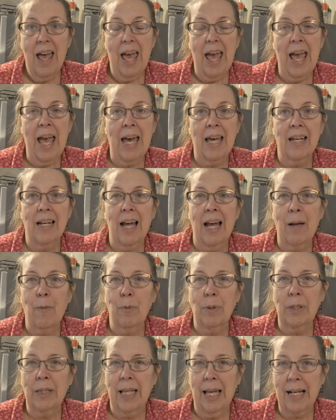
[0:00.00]
and I
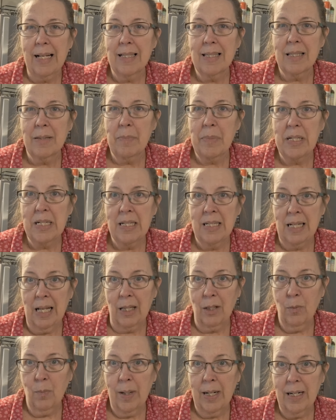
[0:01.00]
would like some
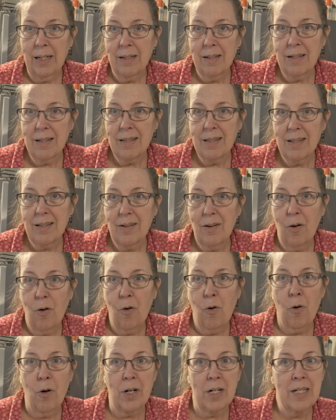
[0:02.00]
Delawares
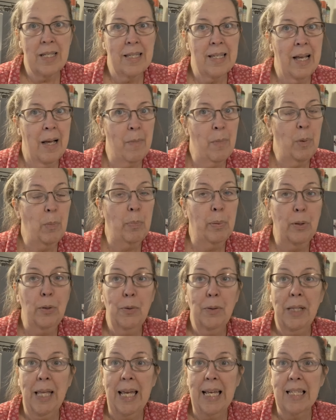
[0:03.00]
or some
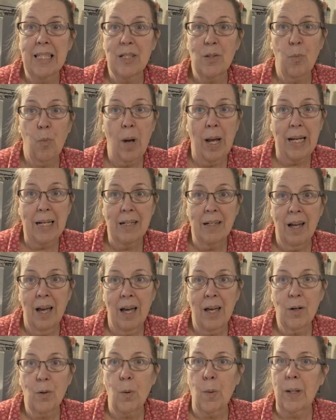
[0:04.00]
blue laced
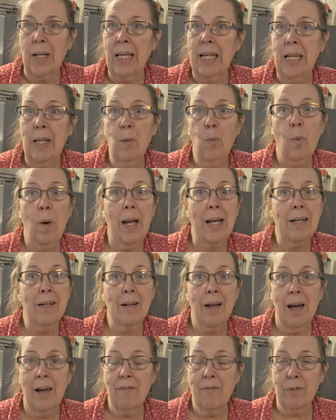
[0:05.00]
Wyandotte or any
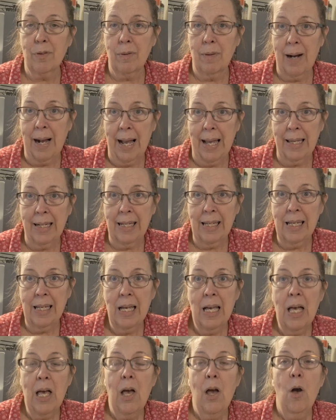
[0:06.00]
Wyandotte variety.
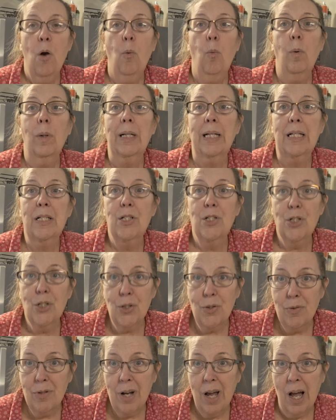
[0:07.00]
What I
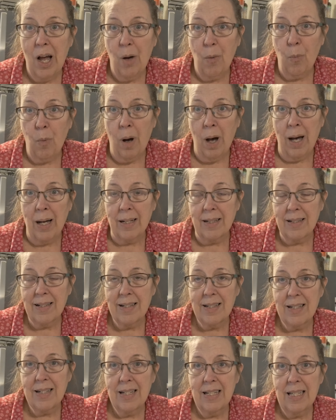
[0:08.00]
do not
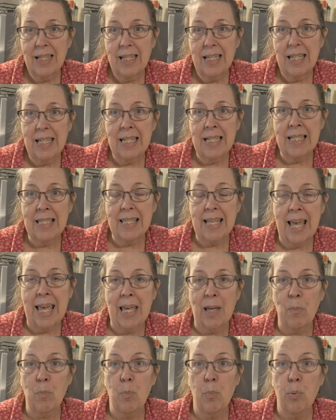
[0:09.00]
want is
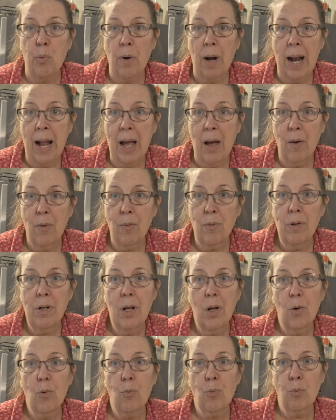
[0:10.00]
a brown,
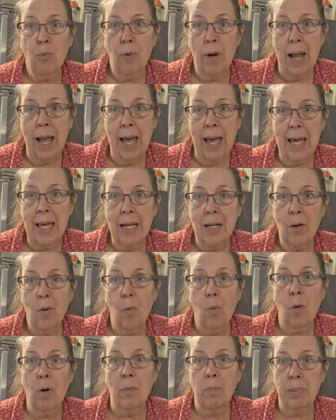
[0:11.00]
red,
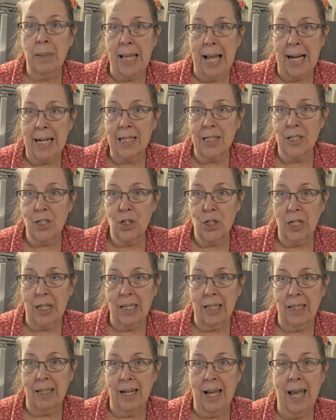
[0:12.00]
or black
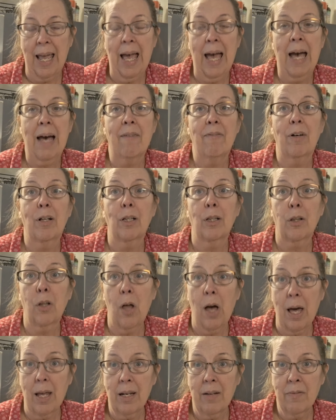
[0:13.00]
chicken. I have a
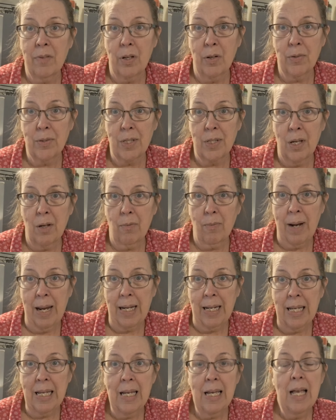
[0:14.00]
lot of those
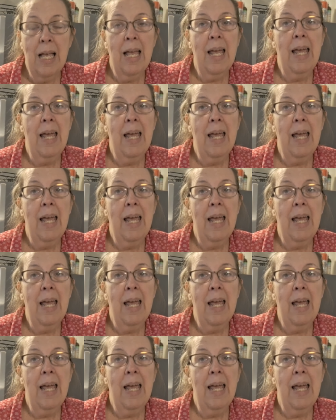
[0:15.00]
already,